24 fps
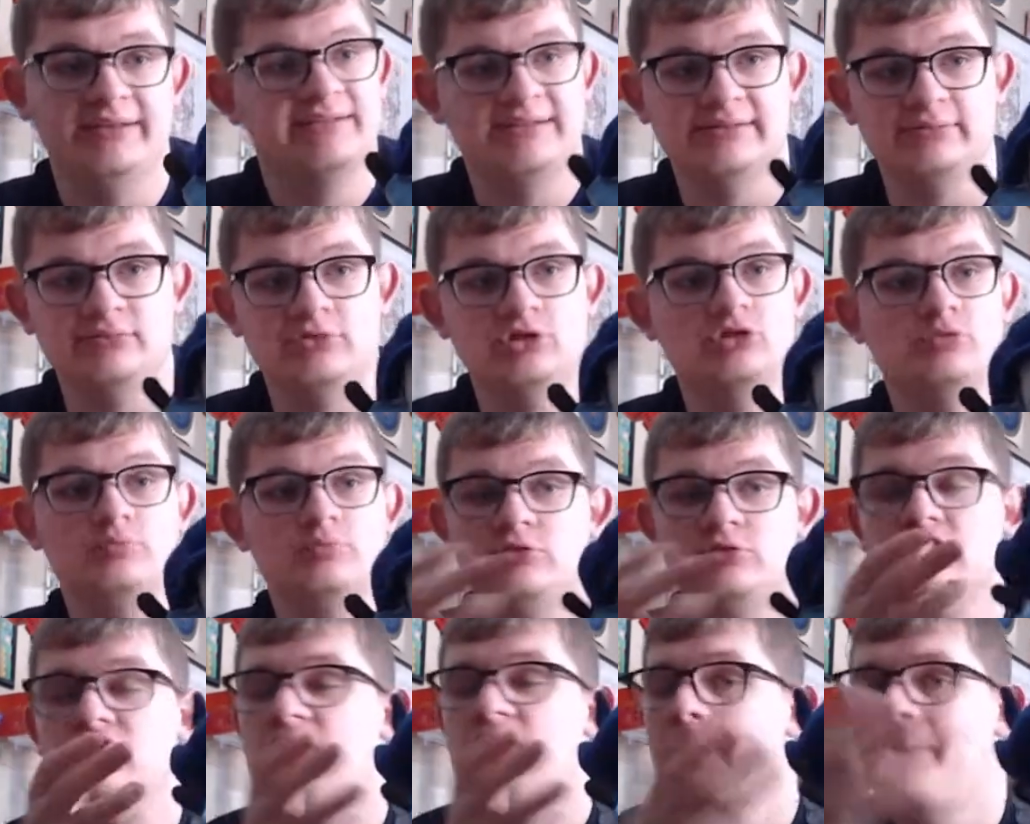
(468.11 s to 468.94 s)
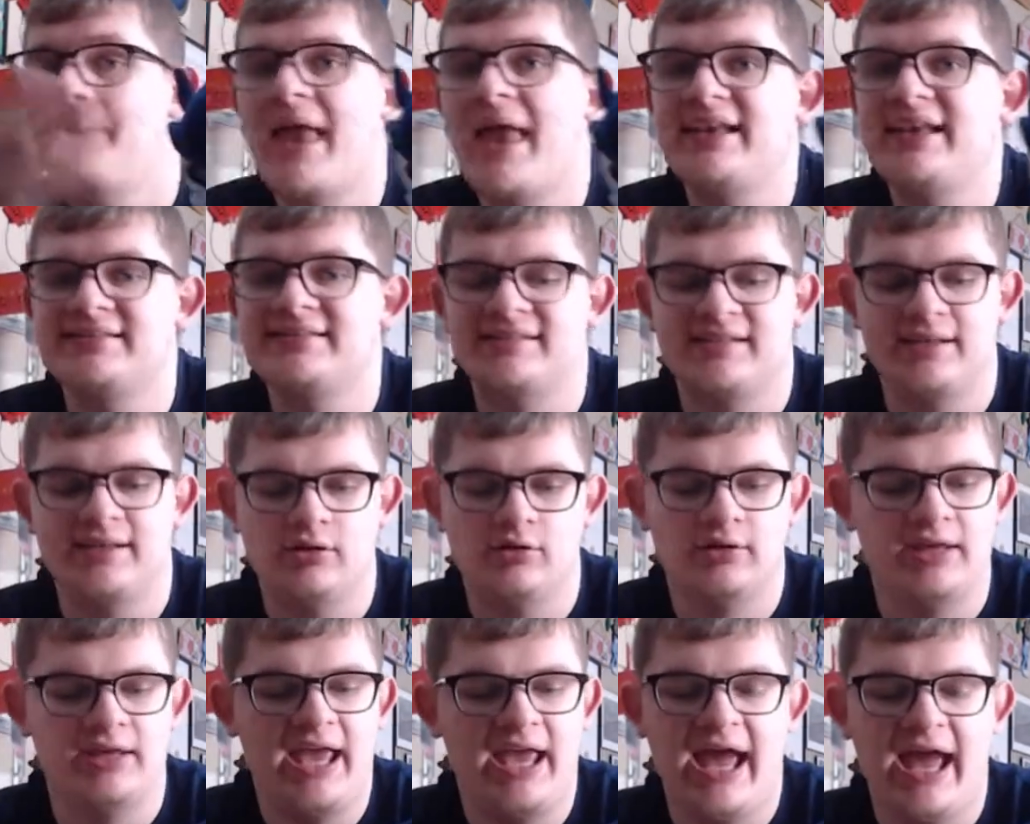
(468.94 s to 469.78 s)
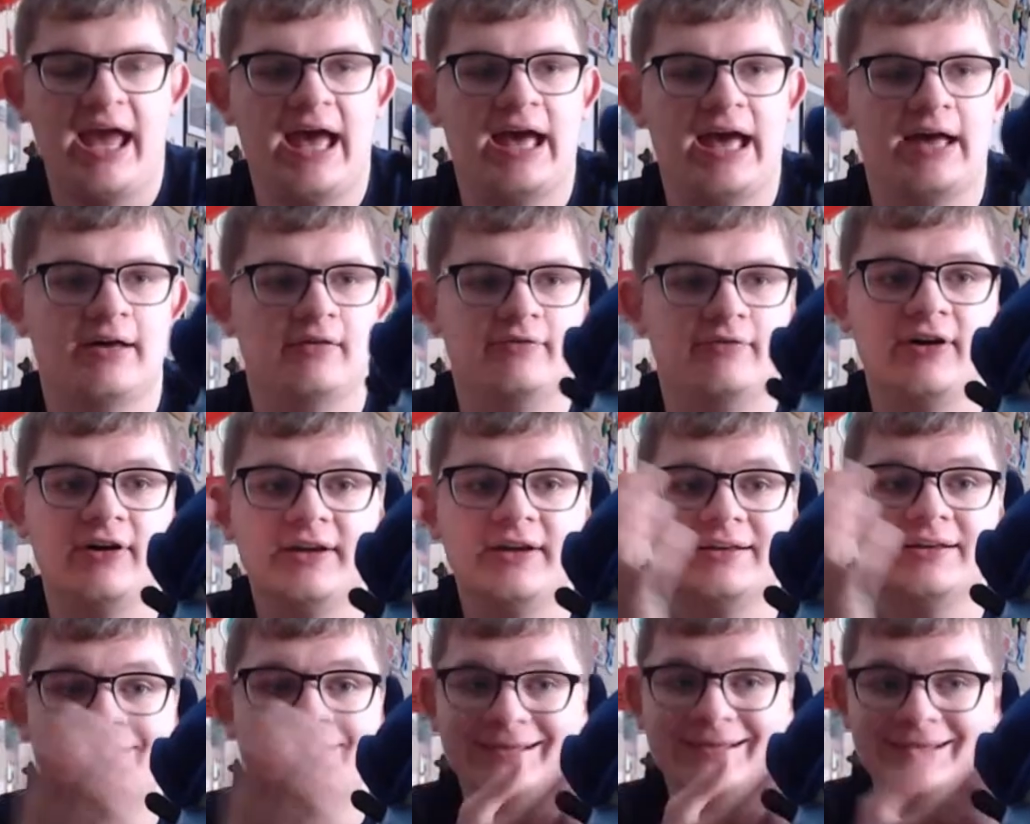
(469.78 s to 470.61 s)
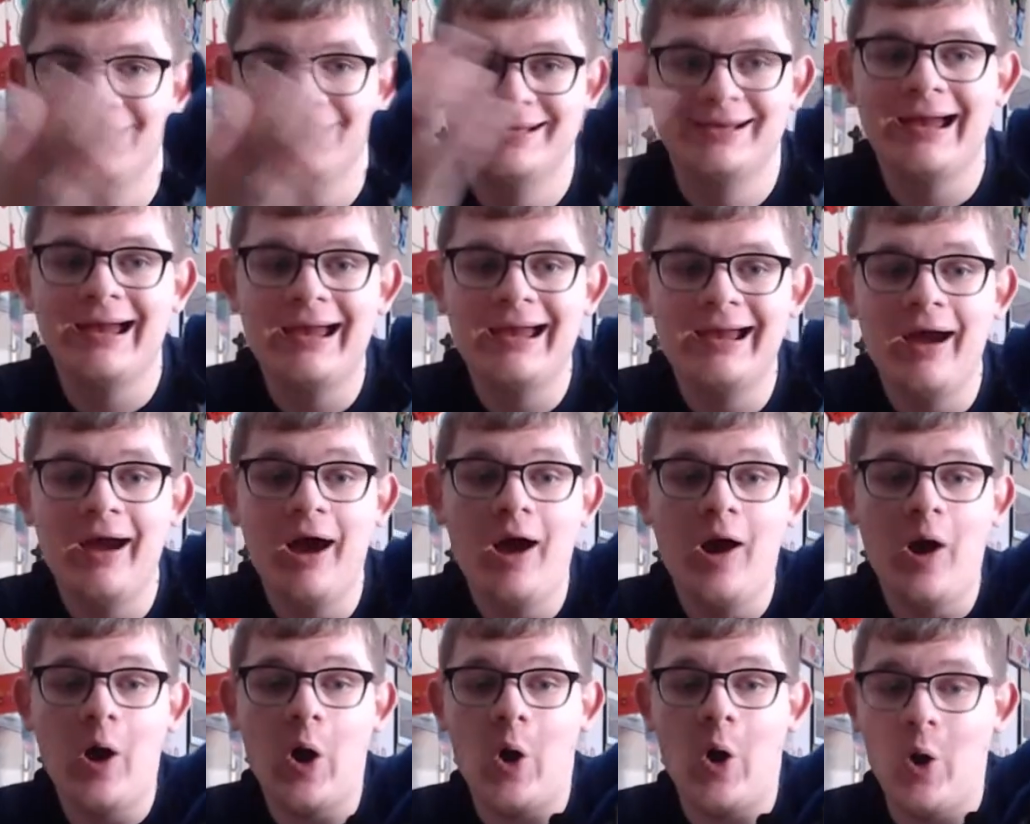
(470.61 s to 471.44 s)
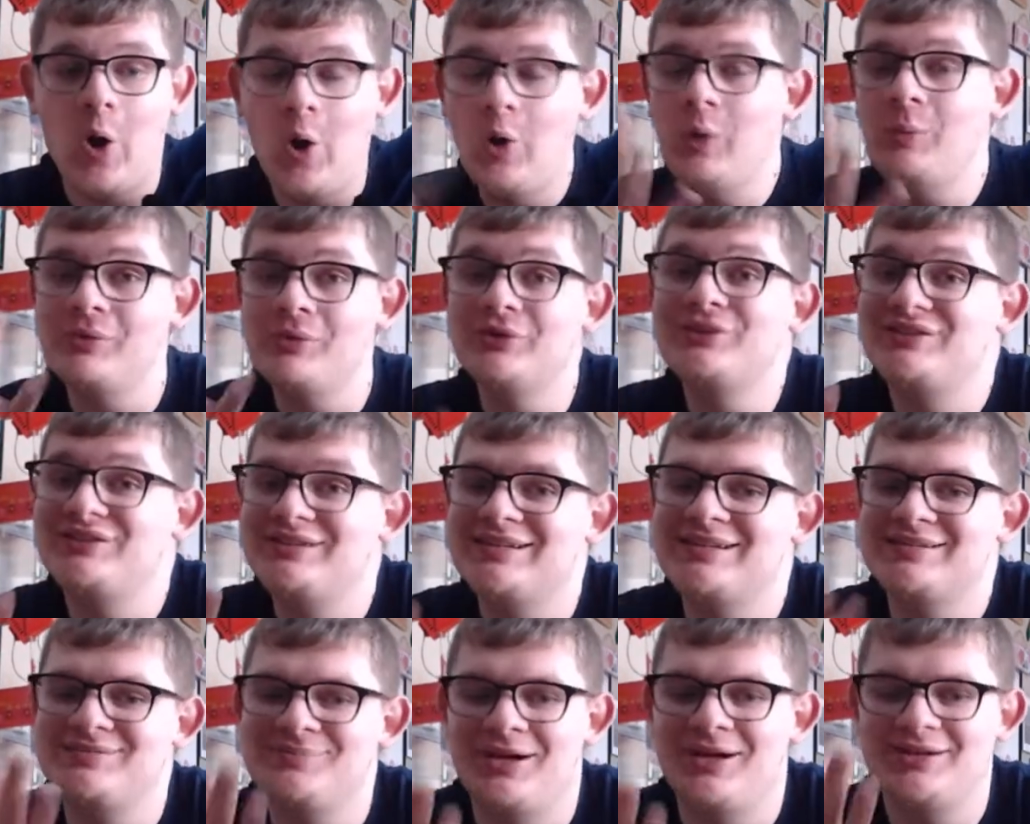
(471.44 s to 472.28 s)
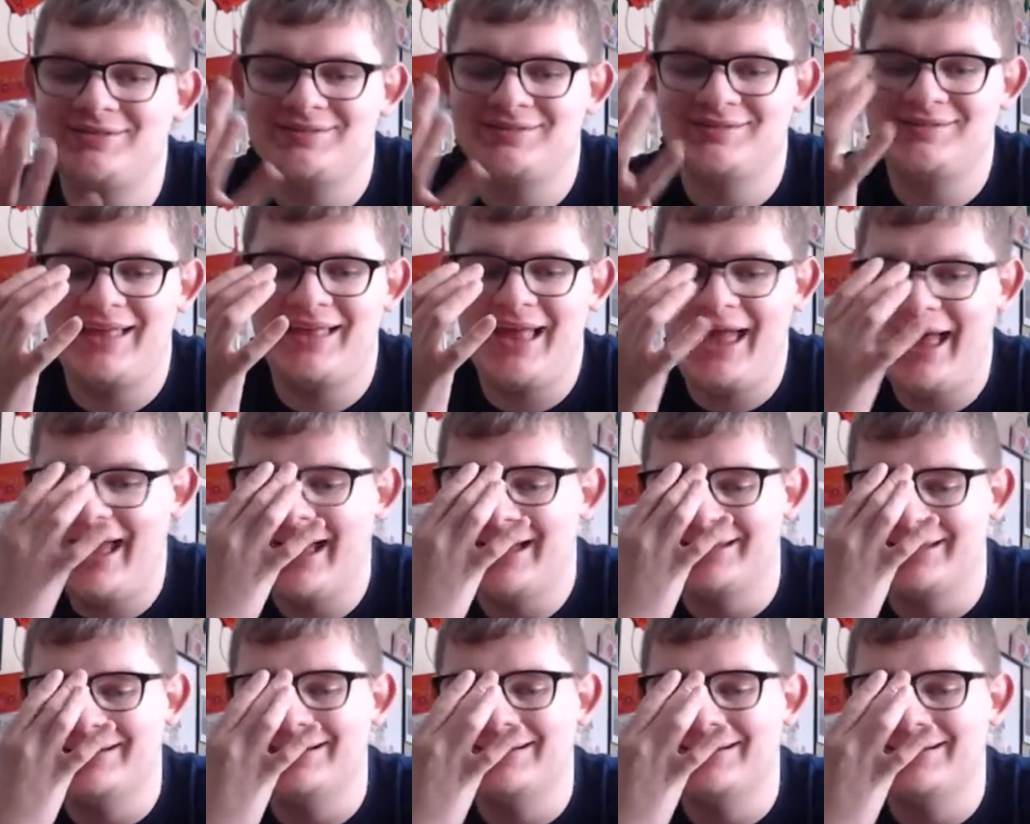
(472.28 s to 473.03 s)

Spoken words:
and you basically have almost as much as the head.